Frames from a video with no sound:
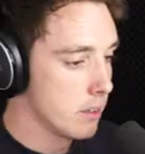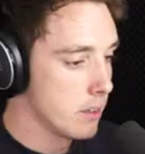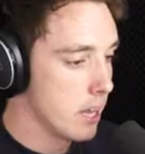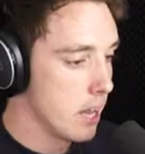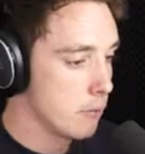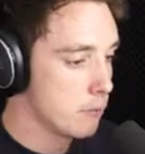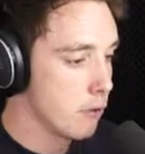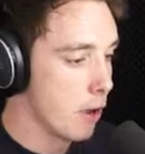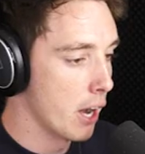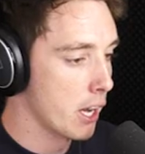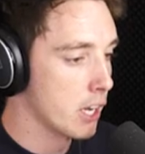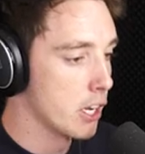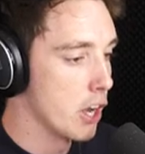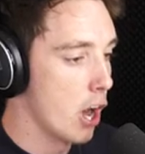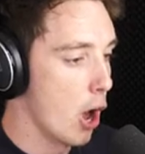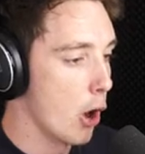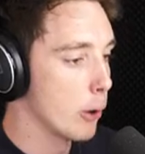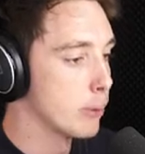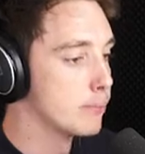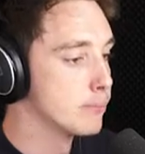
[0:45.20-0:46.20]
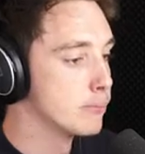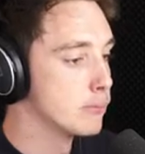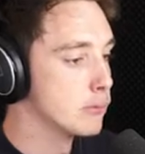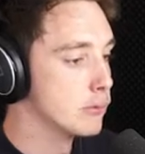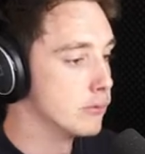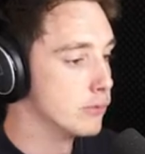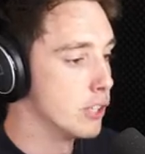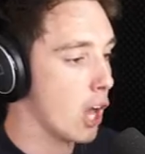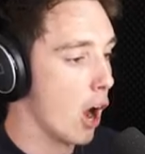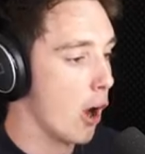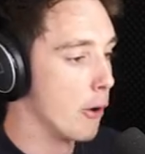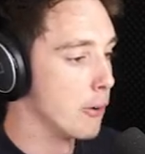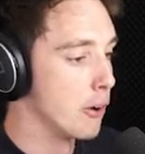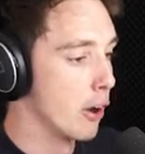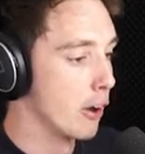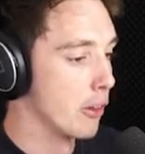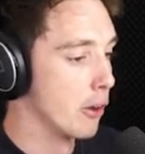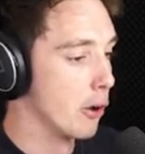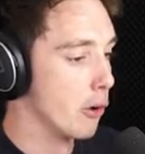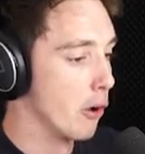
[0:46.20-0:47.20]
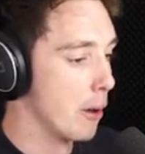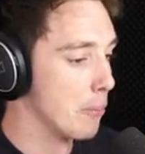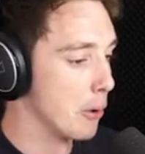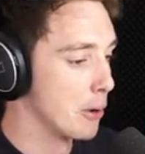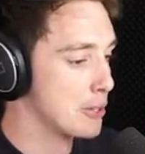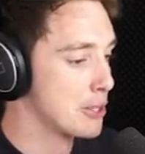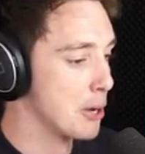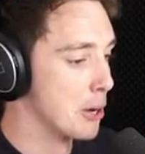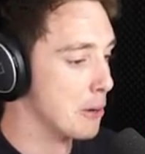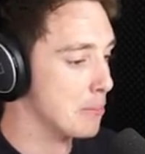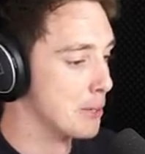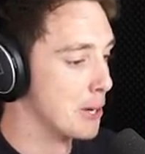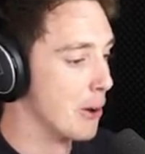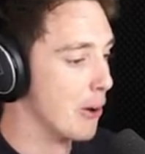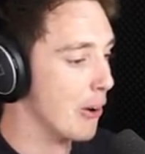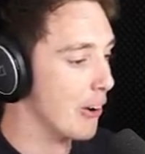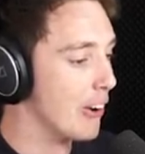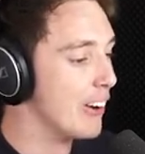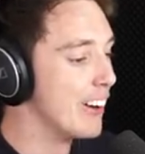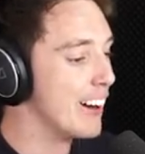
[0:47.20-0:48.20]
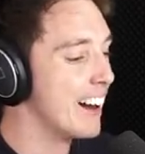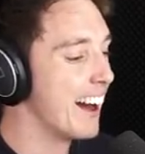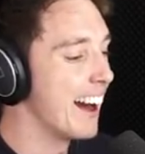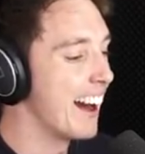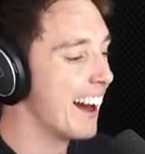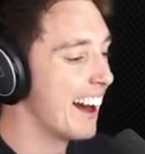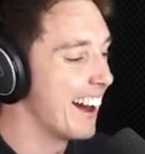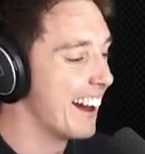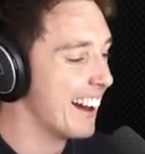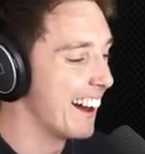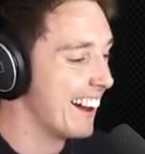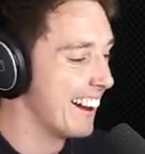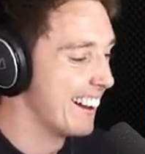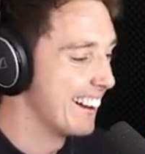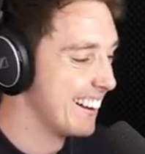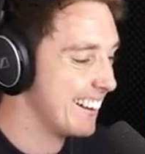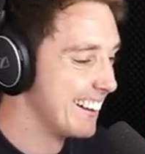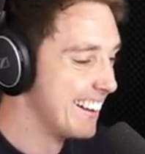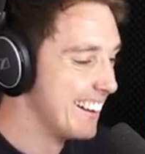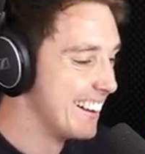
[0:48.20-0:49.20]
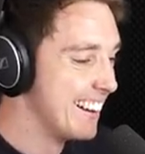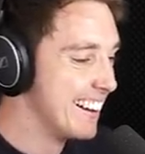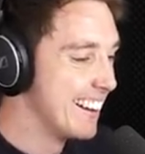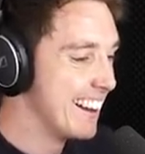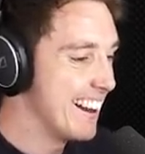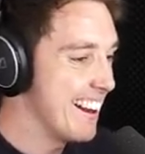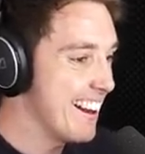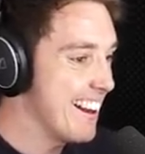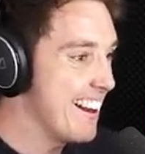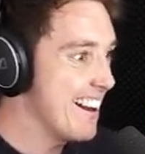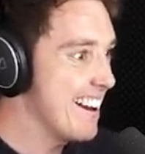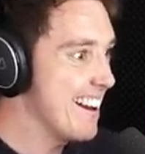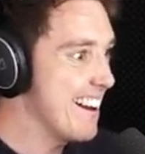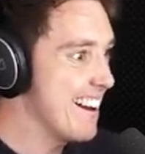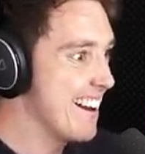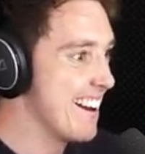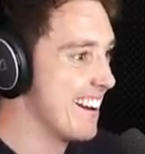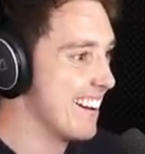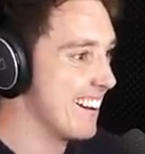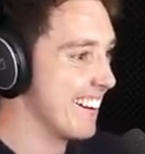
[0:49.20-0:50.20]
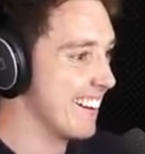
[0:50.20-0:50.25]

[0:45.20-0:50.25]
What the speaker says: Yeah, fucking no. No, not at all. I'm not doomed at all. Yeah!